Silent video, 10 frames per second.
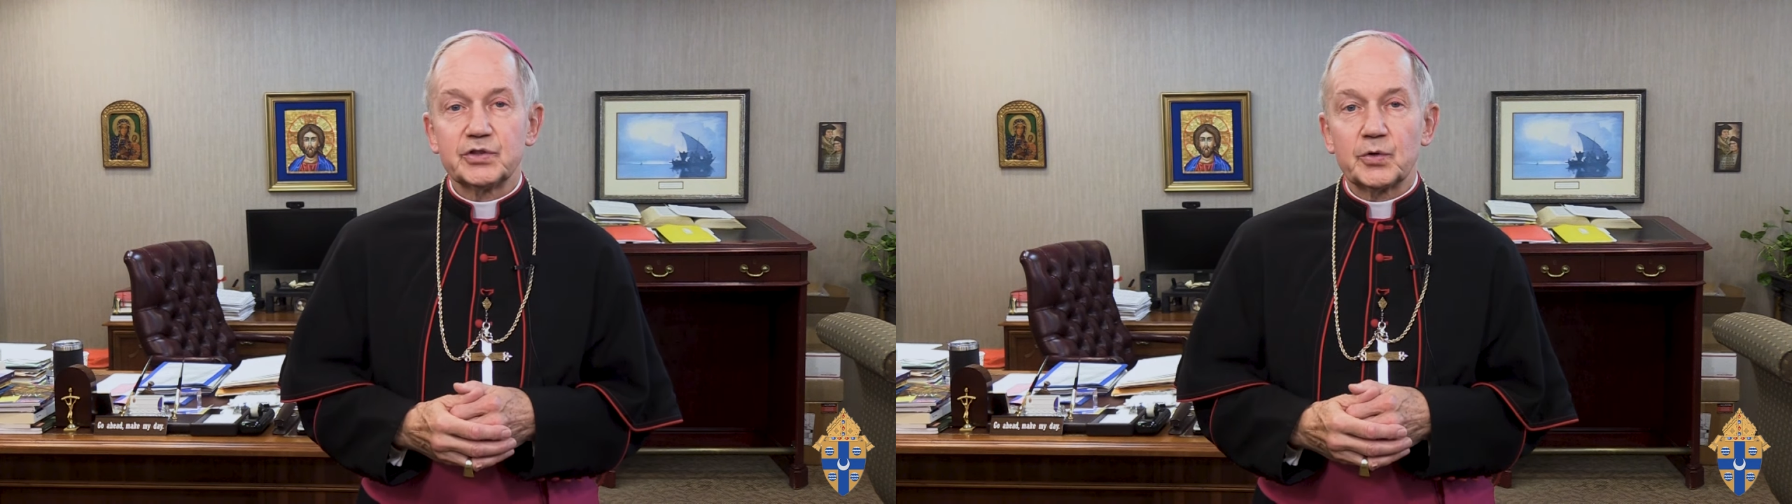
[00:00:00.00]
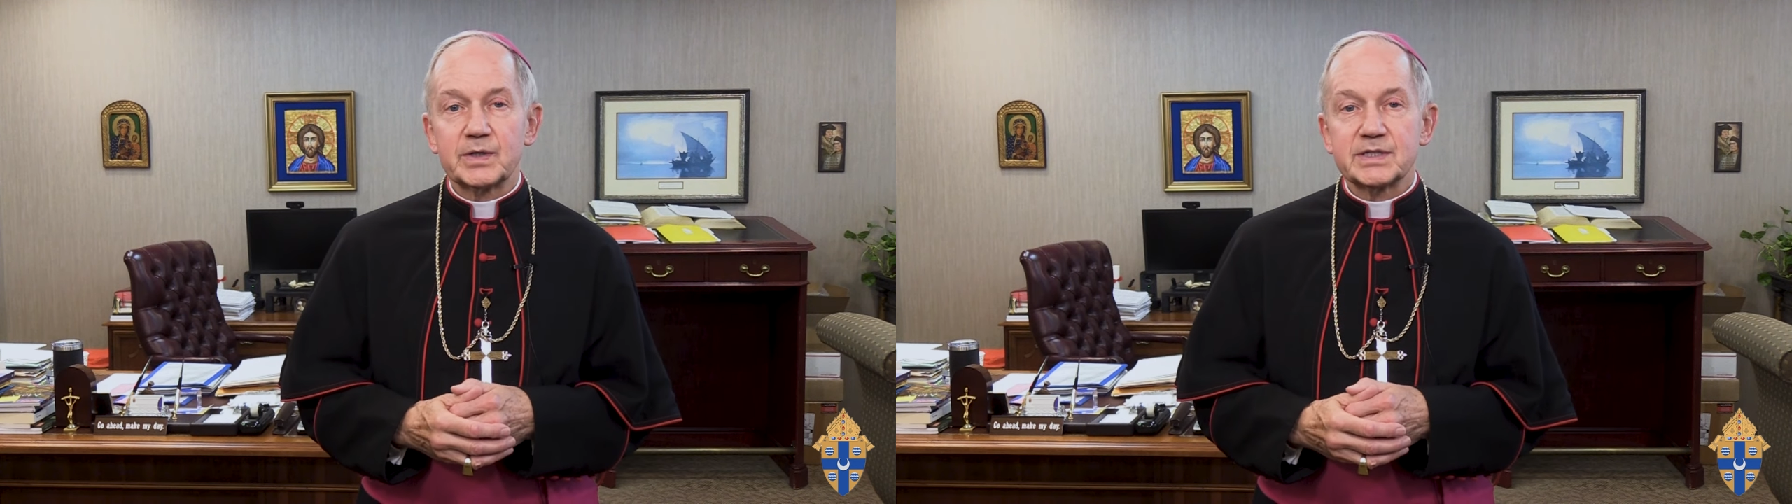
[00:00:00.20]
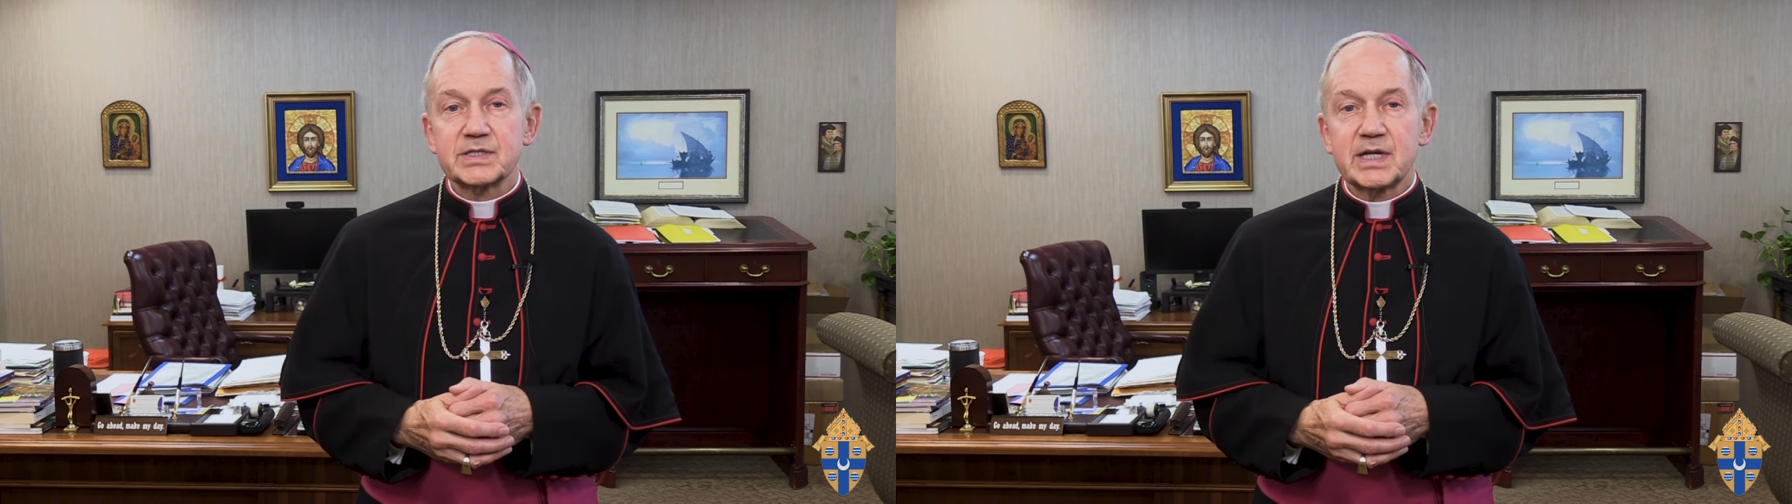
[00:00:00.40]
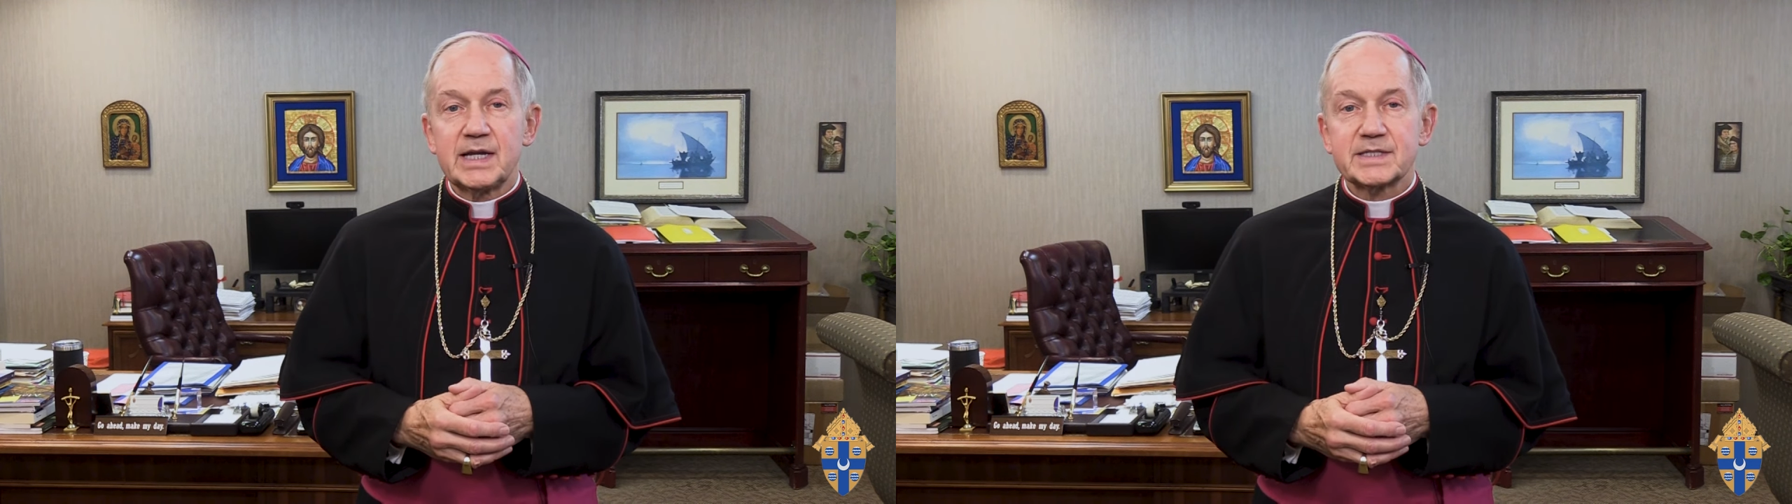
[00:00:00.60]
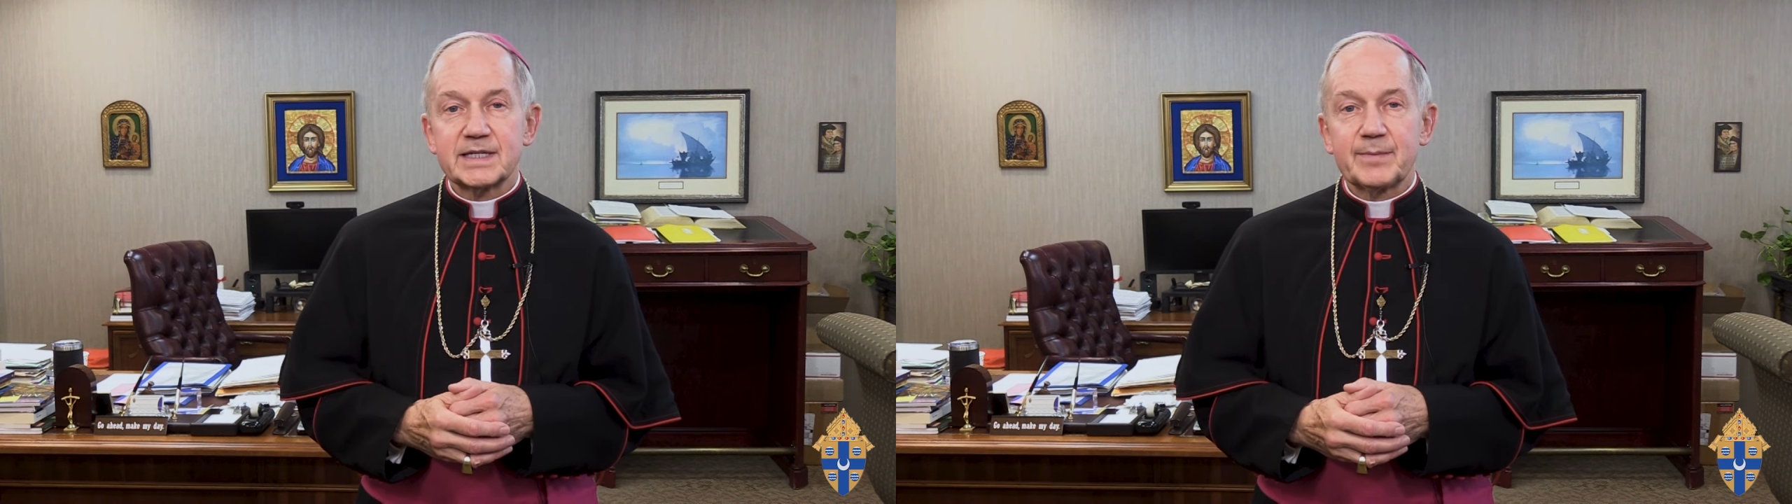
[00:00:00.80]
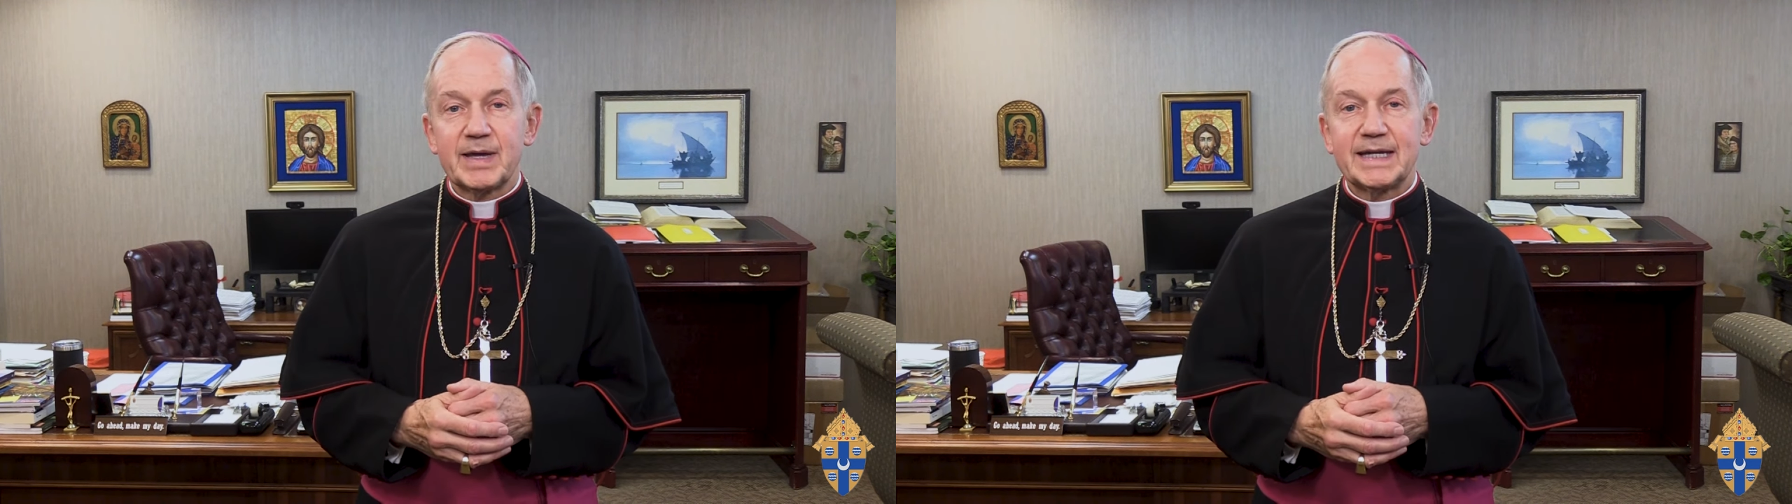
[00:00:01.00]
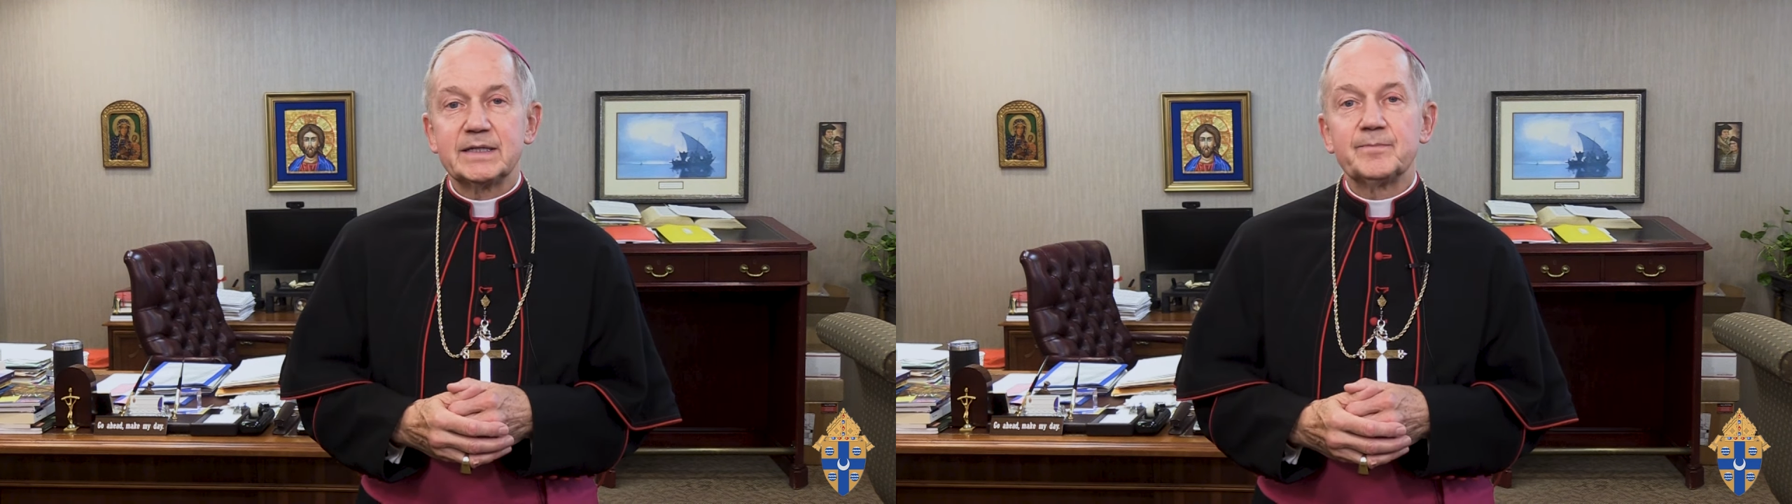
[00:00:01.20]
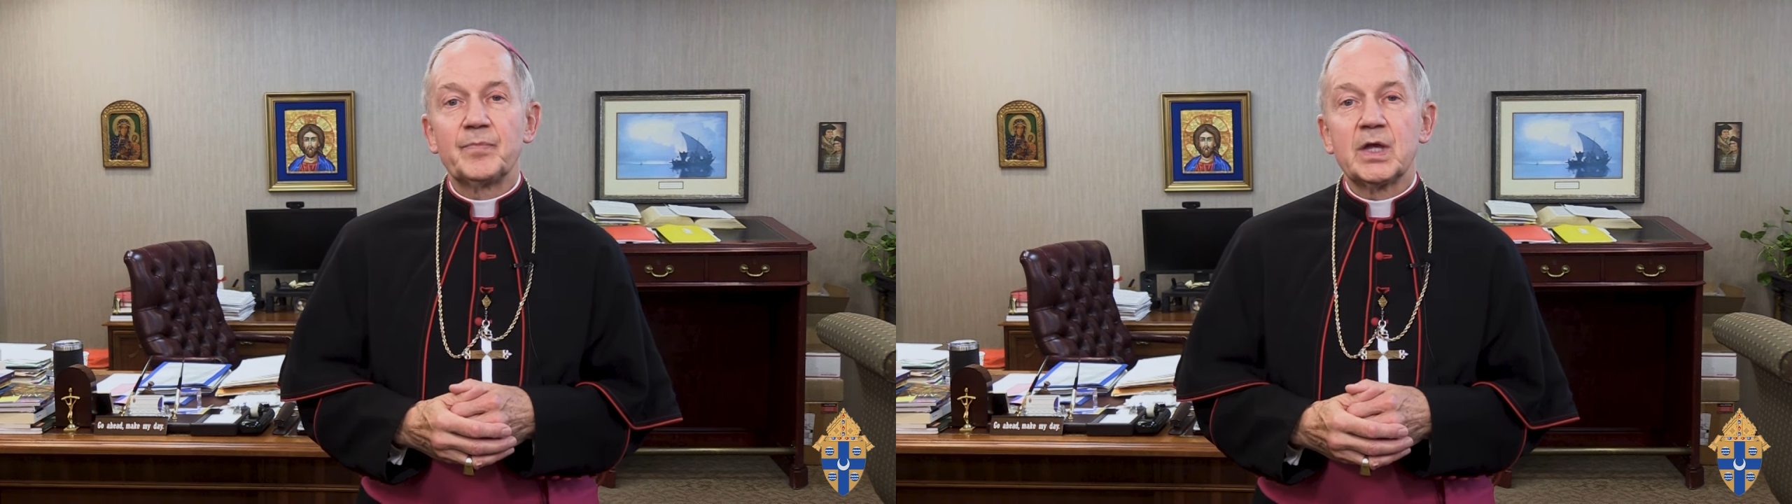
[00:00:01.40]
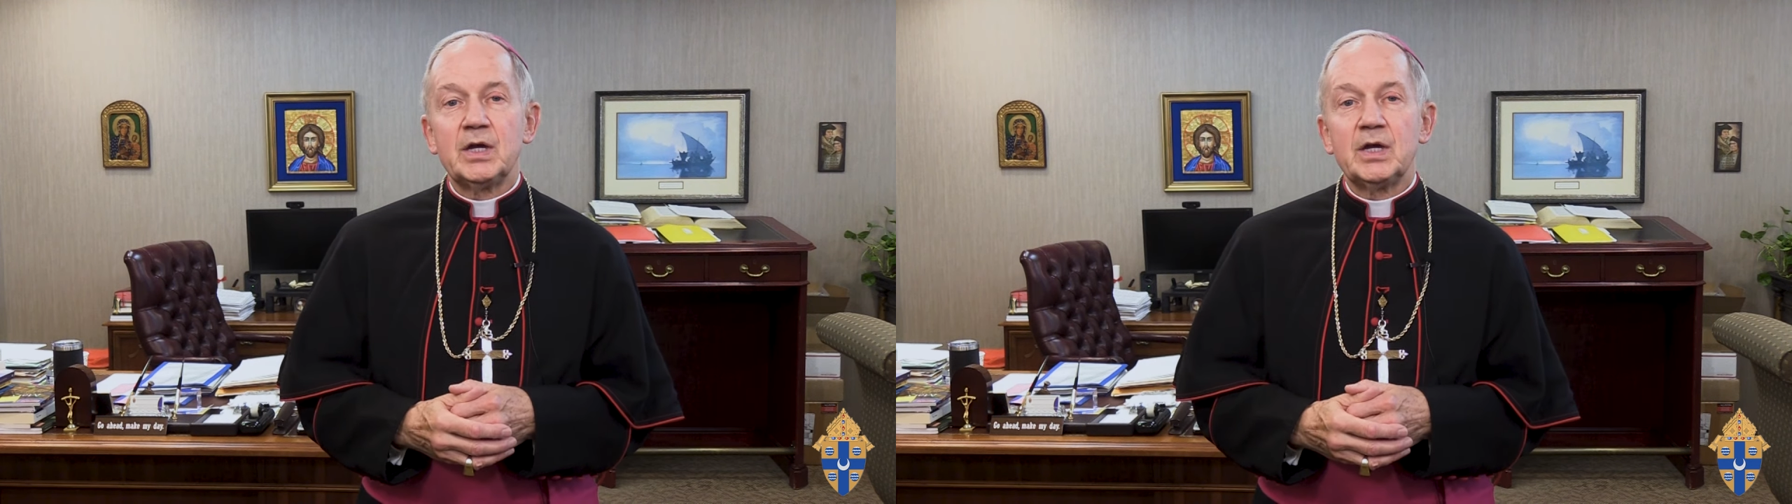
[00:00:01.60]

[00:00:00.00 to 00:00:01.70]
known as Samhain,